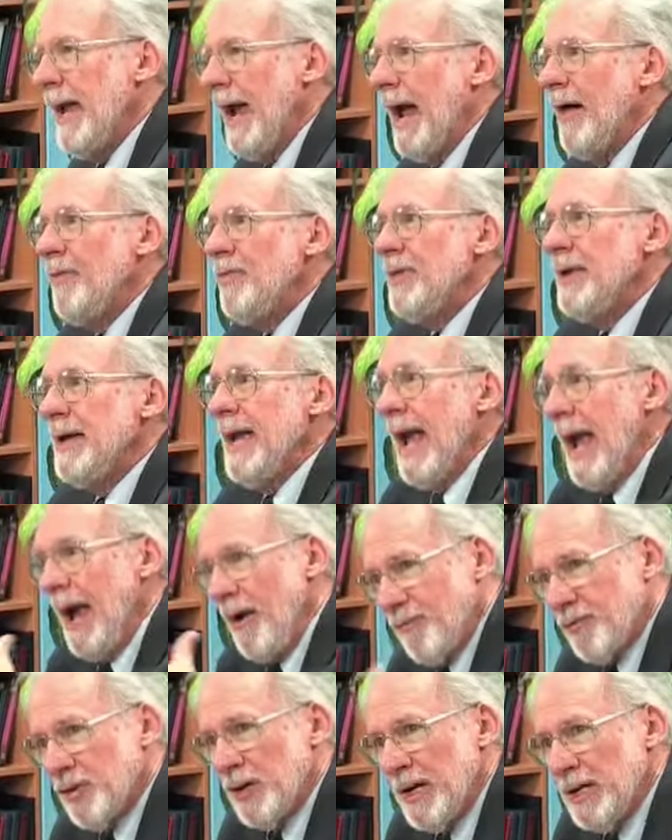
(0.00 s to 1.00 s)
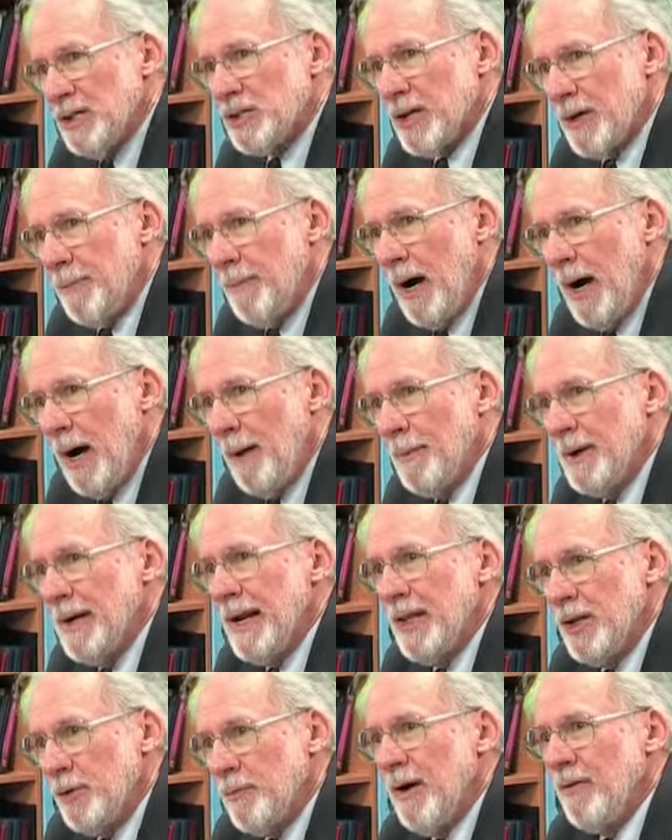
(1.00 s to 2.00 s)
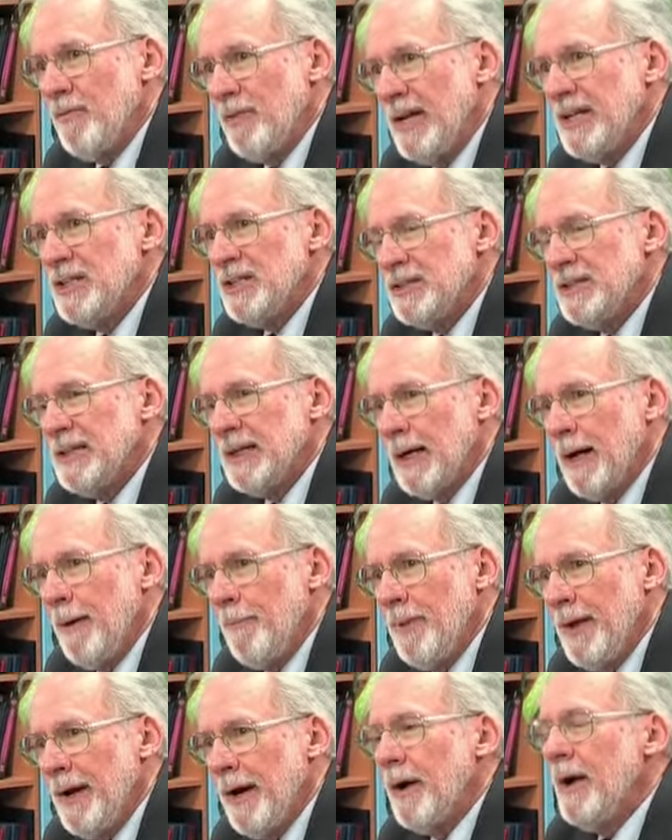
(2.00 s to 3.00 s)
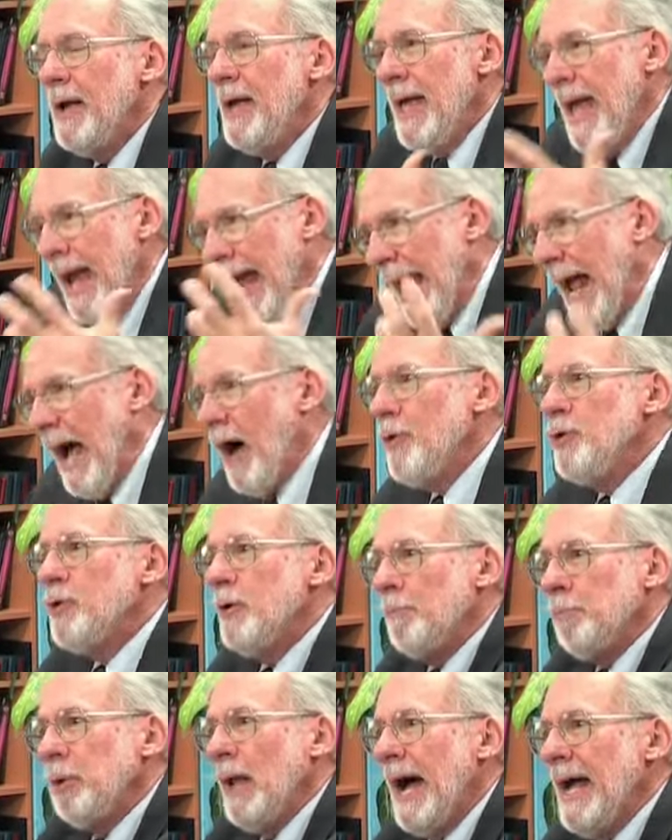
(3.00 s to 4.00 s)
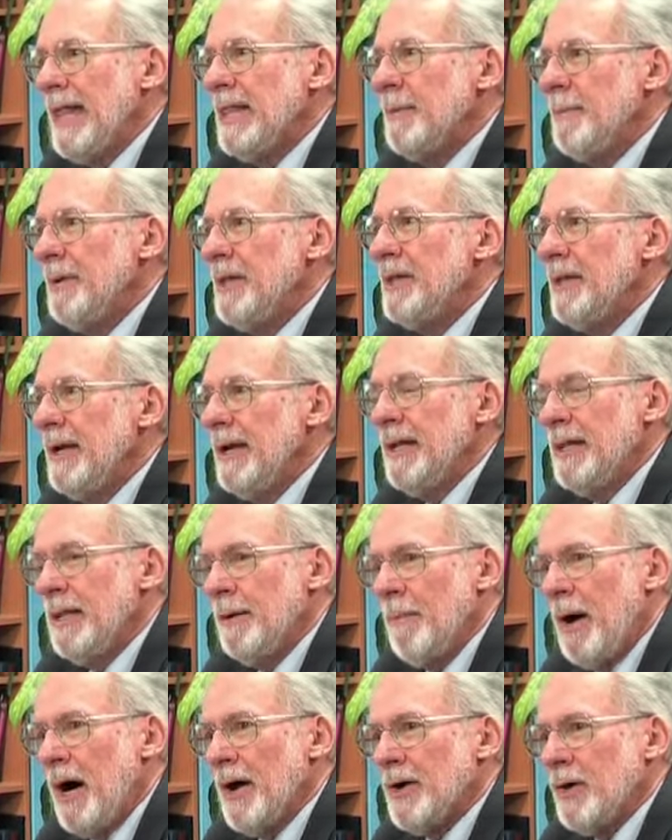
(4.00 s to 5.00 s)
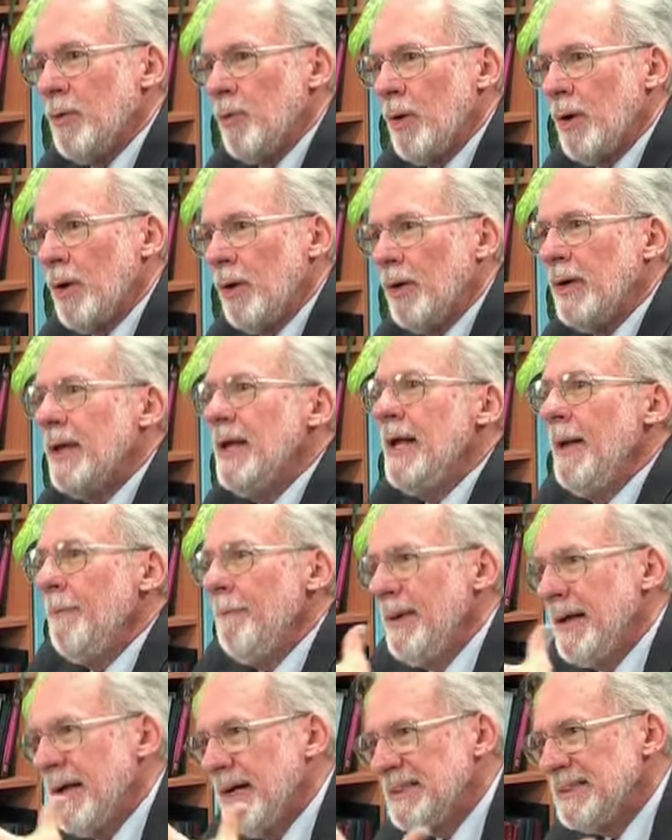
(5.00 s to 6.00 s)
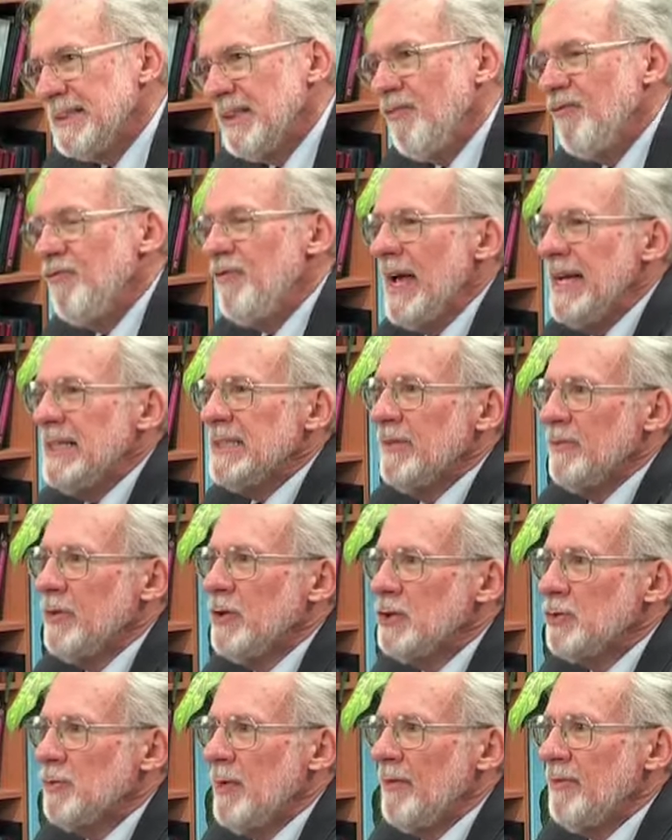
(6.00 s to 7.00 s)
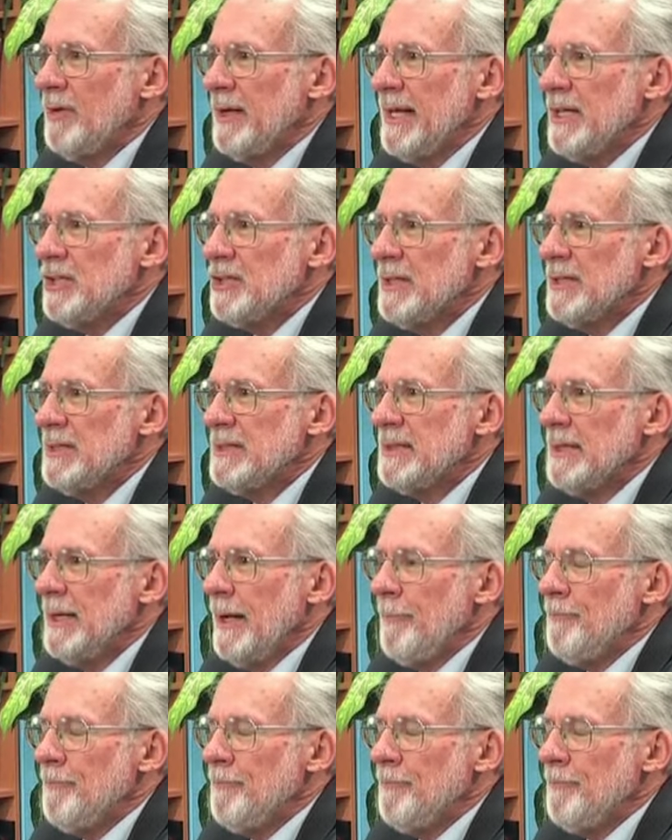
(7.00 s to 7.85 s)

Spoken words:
and the after-Hijra Muhammad and the revelations that come there, and how you apply them in the modern world, because the face of those revelations